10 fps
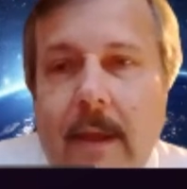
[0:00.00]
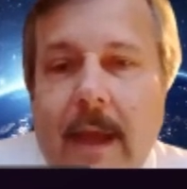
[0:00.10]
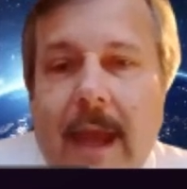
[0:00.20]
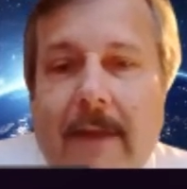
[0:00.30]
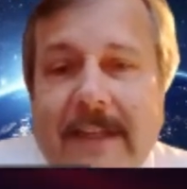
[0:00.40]

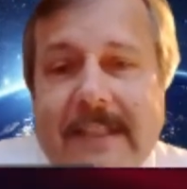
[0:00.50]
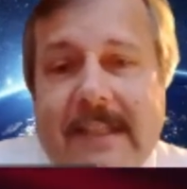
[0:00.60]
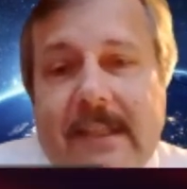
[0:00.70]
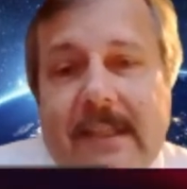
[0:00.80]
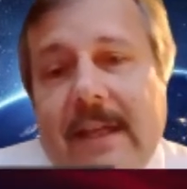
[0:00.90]
And this
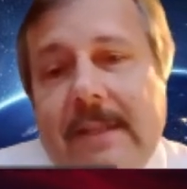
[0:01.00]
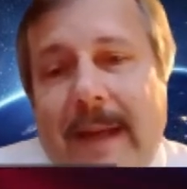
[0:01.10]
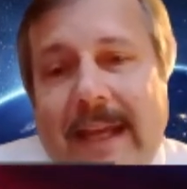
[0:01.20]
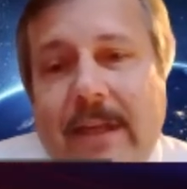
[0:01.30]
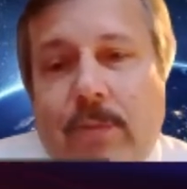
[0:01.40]
is
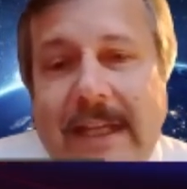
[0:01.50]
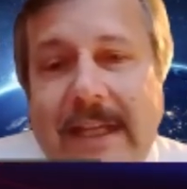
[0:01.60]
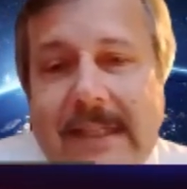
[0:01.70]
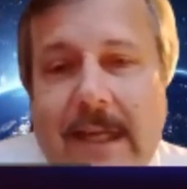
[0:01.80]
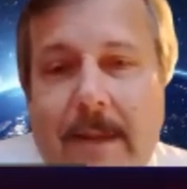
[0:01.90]
explained
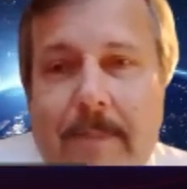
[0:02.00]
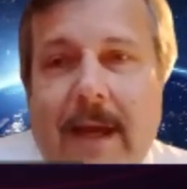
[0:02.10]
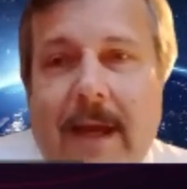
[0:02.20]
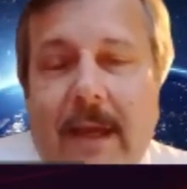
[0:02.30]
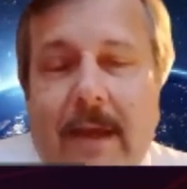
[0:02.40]
recently
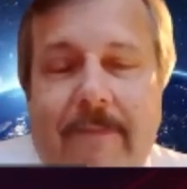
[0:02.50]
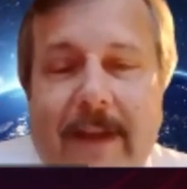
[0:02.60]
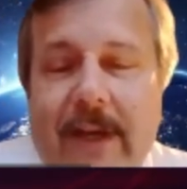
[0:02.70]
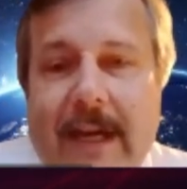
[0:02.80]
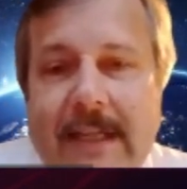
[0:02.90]
by a
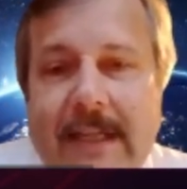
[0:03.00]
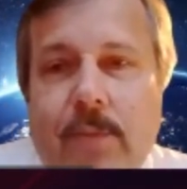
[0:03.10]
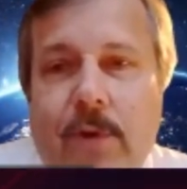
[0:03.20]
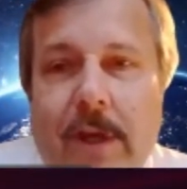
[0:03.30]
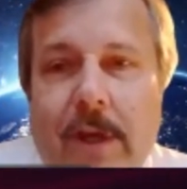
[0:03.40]
very nice
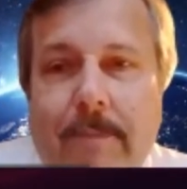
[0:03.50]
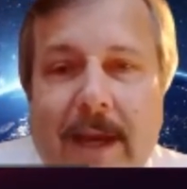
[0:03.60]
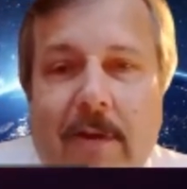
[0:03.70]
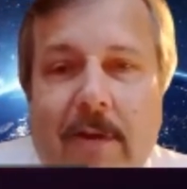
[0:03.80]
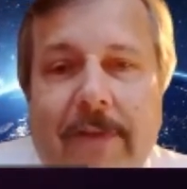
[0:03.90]
work by
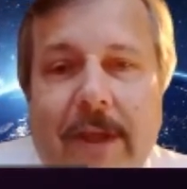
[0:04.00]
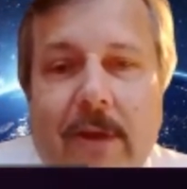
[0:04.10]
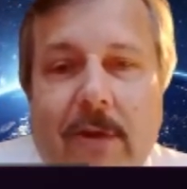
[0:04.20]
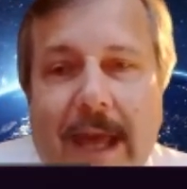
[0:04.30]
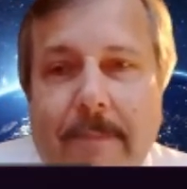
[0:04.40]
our theory
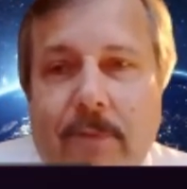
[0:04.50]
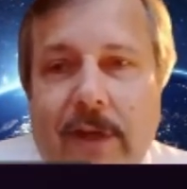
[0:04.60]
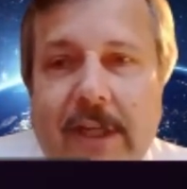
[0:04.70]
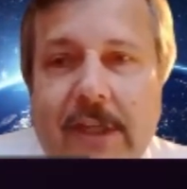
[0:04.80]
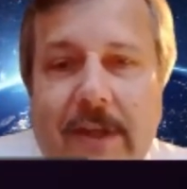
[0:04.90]

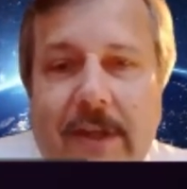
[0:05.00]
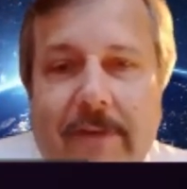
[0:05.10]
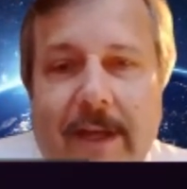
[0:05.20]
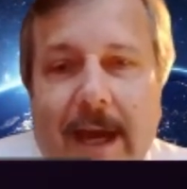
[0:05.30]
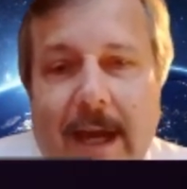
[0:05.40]
collaborators,
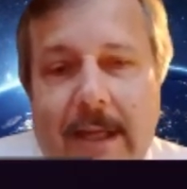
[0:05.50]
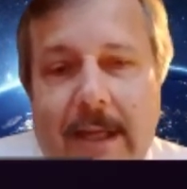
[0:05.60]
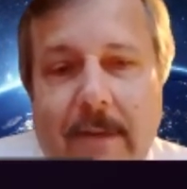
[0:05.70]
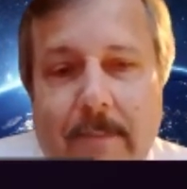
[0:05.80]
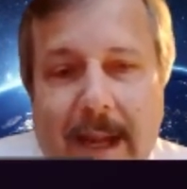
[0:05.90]
Stefan Rachel
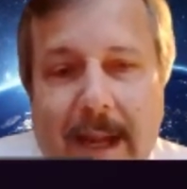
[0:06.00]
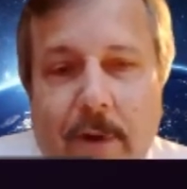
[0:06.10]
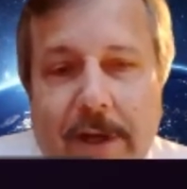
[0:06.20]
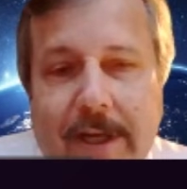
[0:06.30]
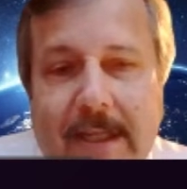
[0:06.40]
in
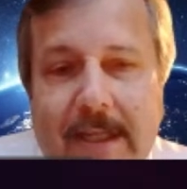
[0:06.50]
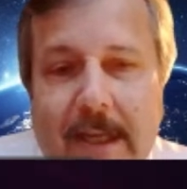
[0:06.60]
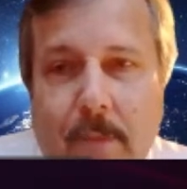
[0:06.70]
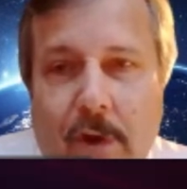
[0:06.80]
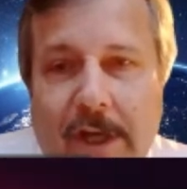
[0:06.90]
Melbourne and Dirk
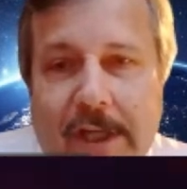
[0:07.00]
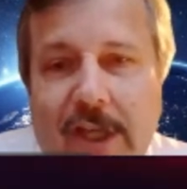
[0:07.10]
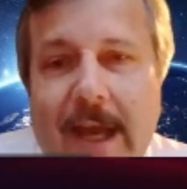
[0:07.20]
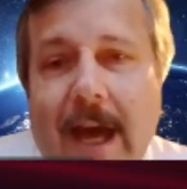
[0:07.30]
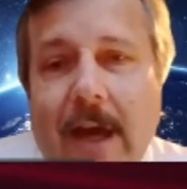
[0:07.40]
Moore in
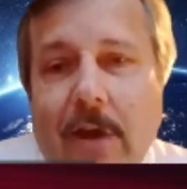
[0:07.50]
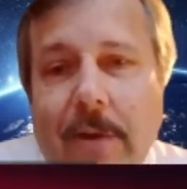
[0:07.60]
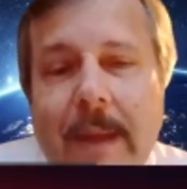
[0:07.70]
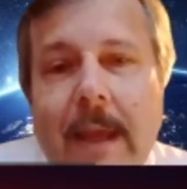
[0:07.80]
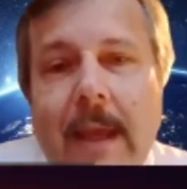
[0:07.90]
Chicago.
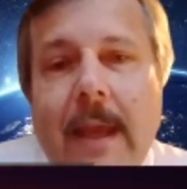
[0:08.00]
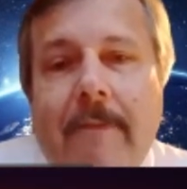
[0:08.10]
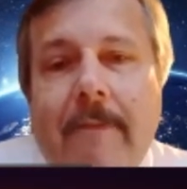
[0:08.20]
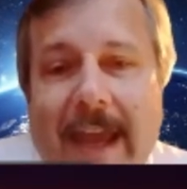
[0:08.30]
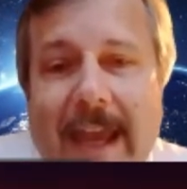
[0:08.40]

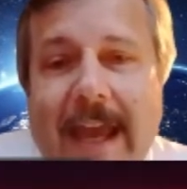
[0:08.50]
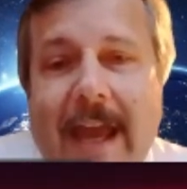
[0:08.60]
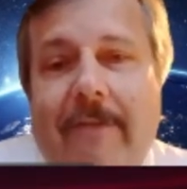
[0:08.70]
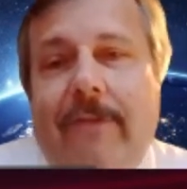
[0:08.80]
They have